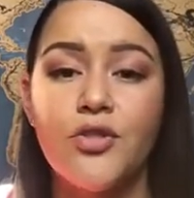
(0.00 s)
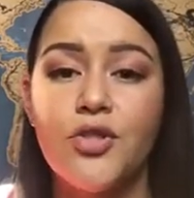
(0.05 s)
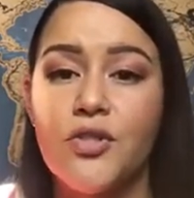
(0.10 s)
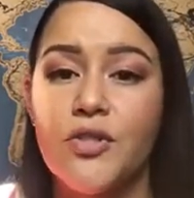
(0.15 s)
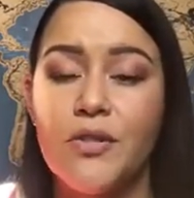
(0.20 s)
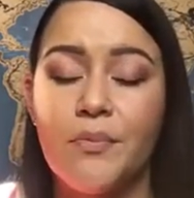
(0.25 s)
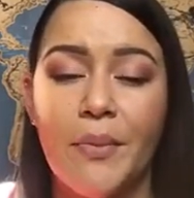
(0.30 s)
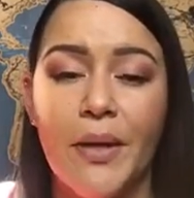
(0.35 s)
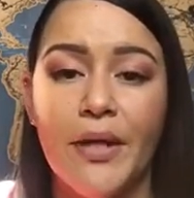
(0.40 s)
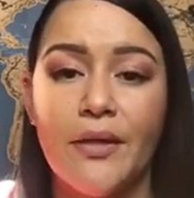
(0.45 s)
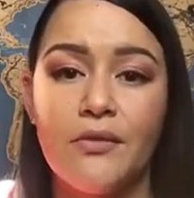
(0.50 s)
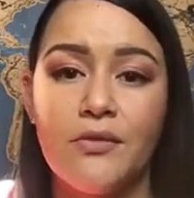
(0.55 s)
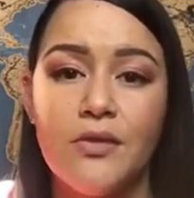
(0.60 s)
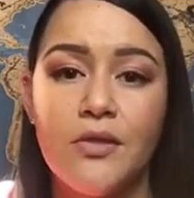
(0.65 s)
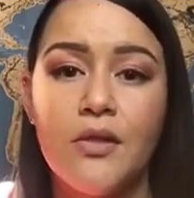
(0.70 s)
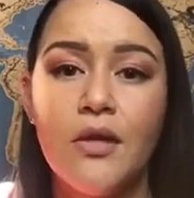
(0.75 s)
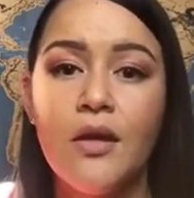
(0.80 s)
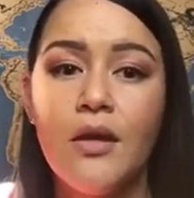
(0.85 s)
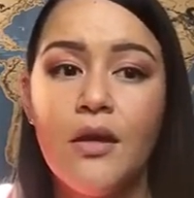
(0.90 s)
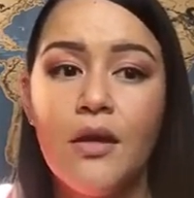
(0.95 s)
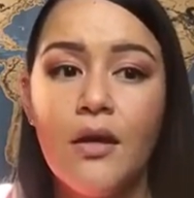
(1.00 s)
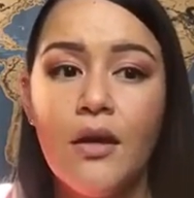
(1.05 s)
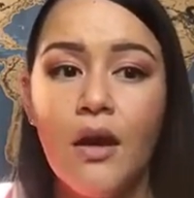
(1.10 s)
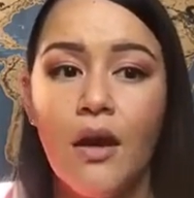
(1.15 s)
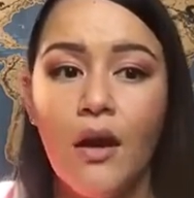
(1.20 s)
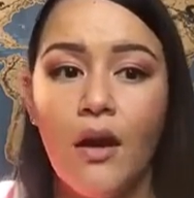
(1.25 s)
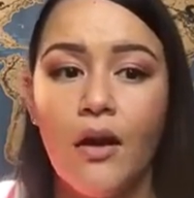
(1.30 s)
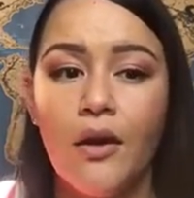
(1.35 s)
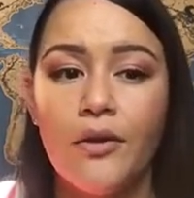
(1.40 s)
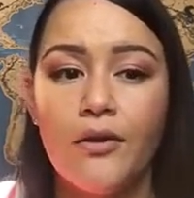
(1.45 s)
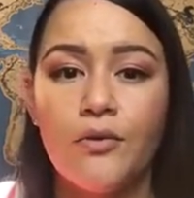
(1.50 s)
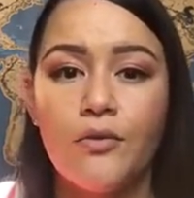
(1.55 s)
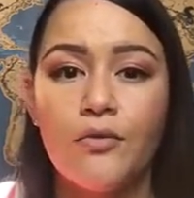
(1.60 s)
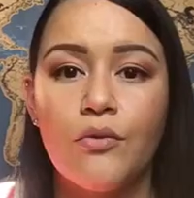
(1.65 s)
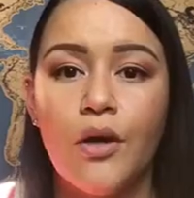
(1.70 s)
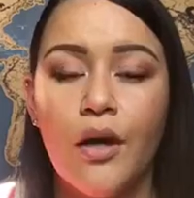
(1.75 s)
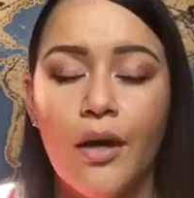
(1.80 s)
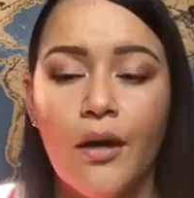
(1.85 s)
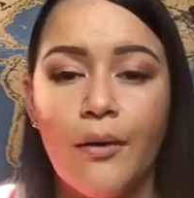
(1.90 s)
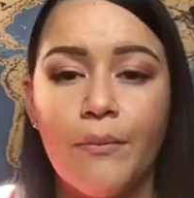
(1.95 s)
Just depends
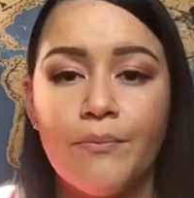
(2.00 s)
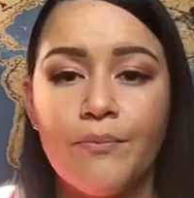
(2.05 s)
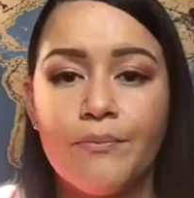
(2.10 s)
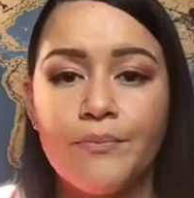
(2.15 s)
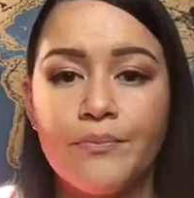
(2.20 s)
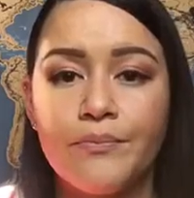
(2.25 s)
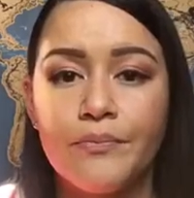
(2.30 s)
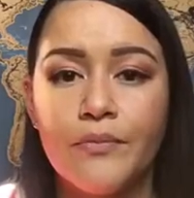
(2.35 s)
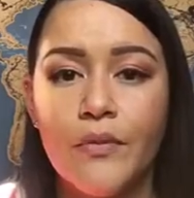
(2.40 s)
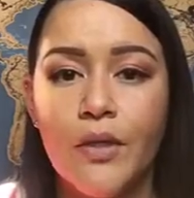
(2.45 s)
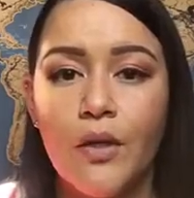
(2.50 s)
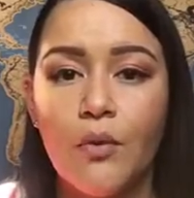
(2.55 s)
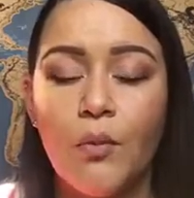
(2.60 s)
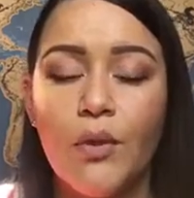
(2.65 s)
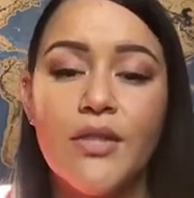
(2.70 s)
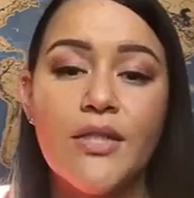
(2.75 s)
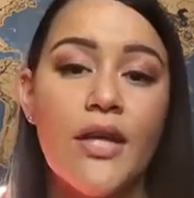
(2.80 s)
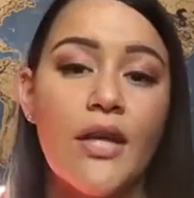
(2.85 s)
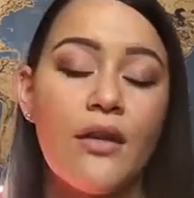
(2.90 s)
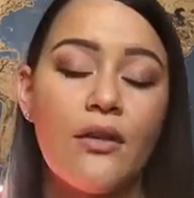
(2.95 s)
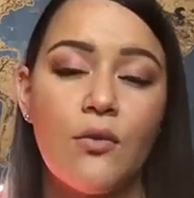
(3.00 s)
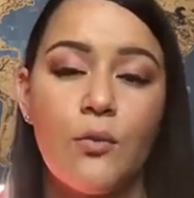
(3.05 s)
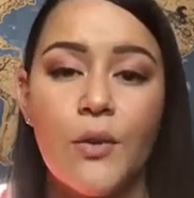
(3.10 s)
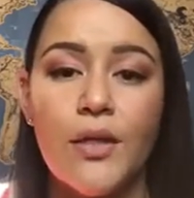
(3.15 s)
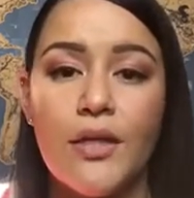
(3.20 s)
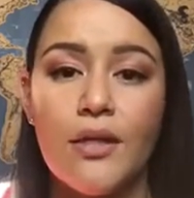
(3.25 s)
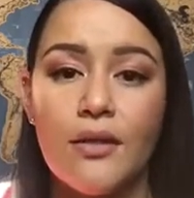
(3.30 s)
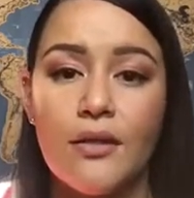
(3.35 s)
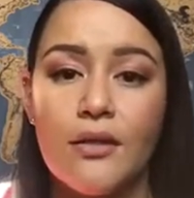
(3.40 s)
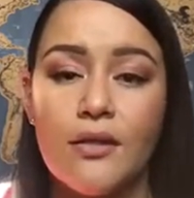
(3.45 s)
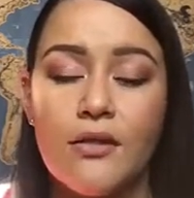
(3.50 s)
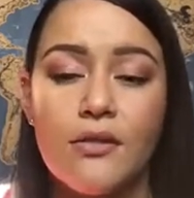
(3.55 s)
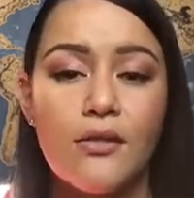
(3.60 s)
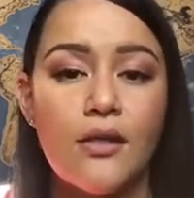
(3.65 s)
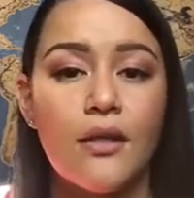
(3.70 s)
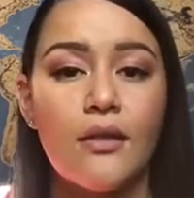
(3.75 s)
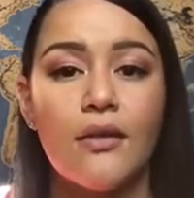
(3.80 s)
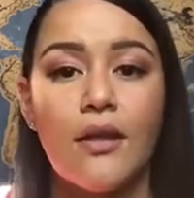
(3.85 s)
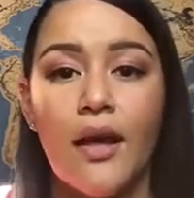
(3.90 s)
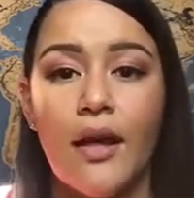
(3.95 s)
on what day of the week it is
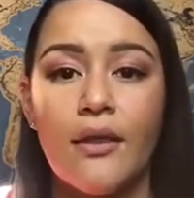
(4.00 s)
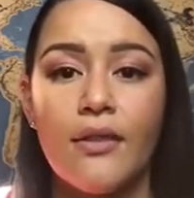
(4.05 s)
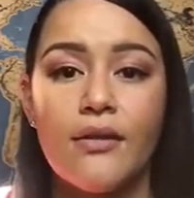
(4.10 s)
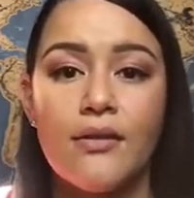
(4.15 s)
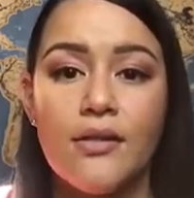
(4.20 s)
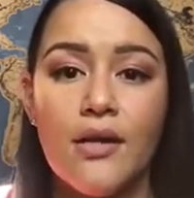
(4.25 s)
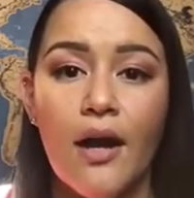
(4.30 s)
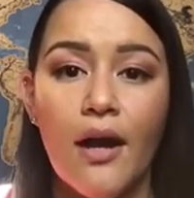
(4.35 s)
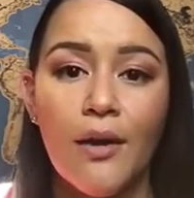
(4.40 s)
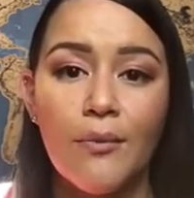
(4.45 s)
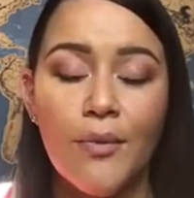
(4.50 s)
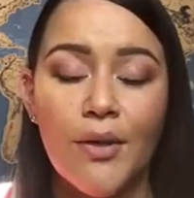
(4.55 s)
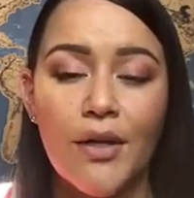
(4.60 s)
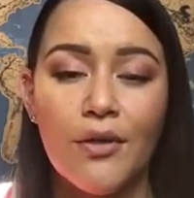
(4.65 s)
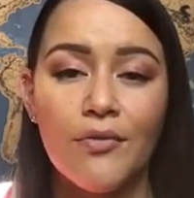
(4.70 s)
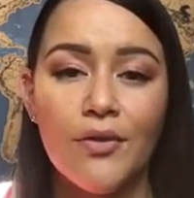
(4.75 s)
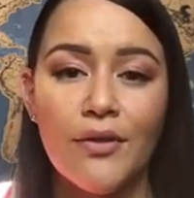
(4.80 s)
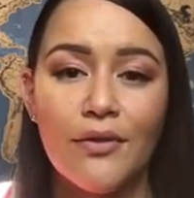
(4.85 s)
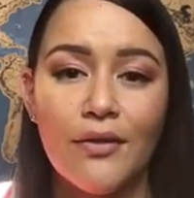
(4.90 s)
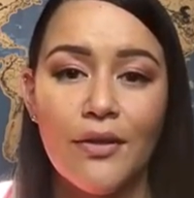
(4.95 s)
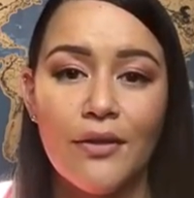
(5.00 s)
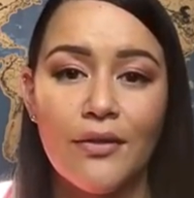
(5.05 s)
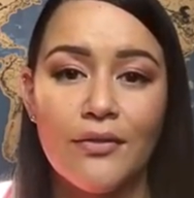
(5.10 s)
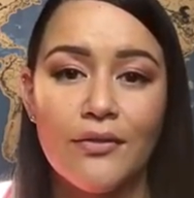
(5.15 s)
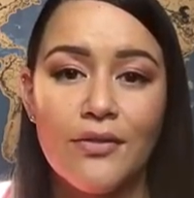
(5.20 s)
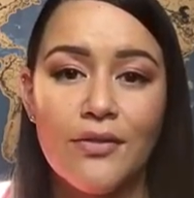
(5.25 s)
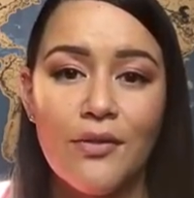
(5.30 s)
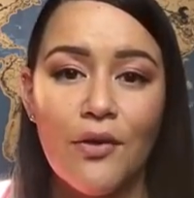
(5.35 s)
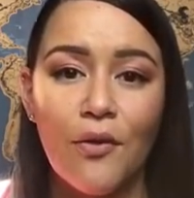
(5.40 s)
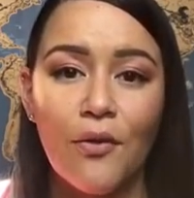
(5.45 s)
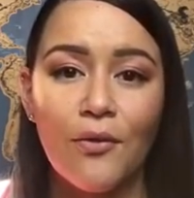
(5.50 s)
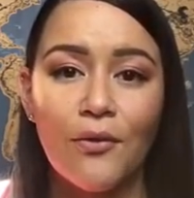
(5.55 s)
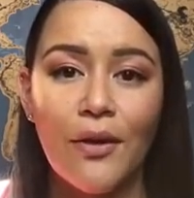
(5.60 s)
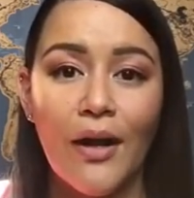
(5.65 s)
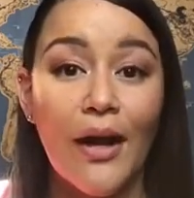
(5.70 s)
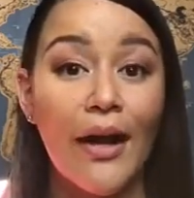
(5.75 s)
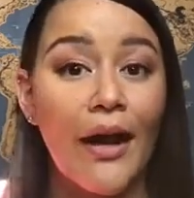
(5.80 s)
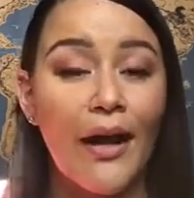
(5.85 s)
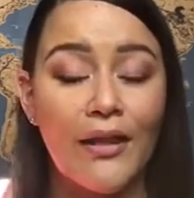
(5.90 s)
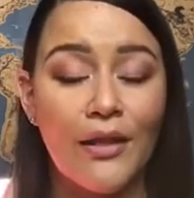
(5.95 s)
and the time and everything. So
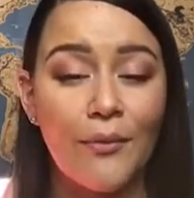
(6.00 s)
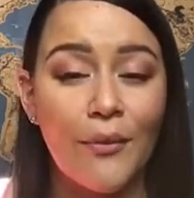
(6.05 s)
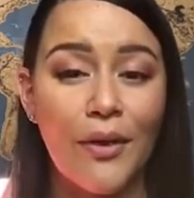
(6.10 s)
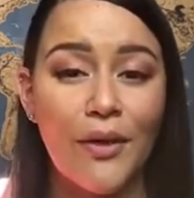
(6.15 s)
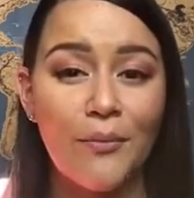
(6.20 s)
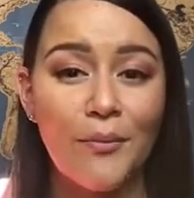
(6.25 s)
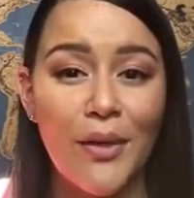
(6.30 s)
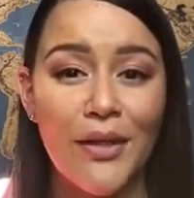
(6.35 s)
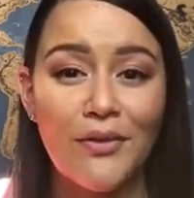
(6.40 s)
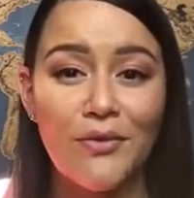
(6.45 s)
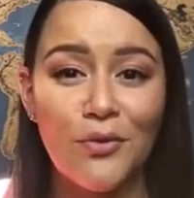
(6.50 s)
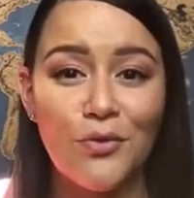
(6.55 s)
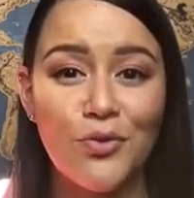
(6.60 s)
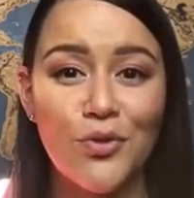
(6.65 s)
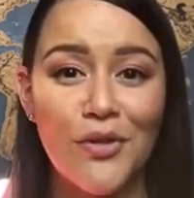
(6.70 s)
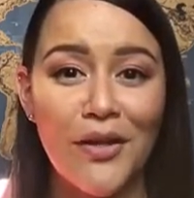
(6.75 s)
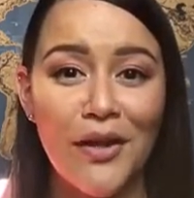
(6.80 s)
I highly recommend Notre